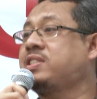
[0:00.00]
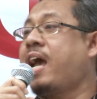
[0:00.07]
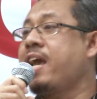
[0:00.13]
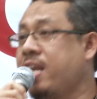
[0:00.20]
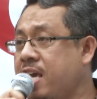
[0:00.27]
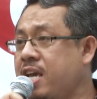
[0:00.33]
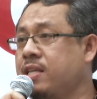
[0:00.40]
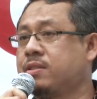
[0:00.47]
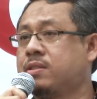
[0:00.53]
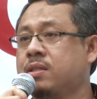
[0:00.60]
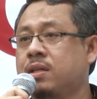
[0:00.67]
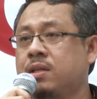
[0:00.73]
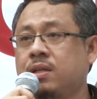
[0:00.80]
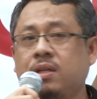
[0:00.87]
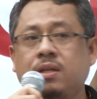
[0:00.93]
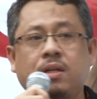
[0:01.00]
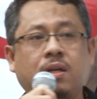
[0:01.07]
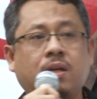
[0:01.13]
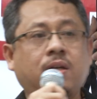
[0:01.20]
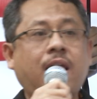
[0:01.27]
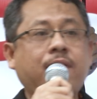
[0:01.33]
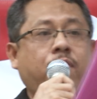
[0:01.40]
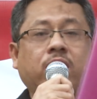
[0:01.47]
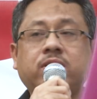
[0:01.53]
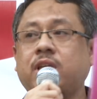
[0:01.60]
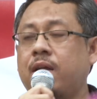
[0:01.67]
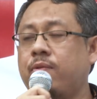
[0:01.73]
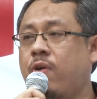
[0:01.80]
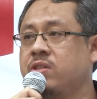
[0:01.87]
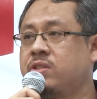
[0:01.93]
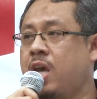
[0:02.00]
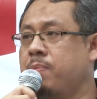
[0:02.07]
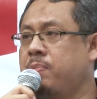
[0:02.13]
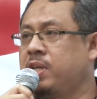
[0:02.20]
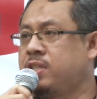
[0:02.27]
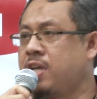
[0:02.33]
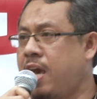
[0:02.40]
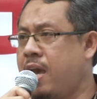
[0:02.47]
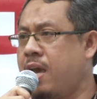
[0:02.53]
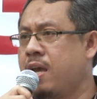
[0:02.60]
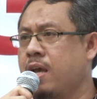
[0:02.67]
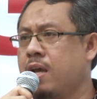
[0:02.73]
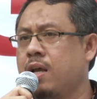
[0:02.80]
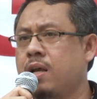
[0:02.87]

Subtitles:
Chinese. They voted for JBJ.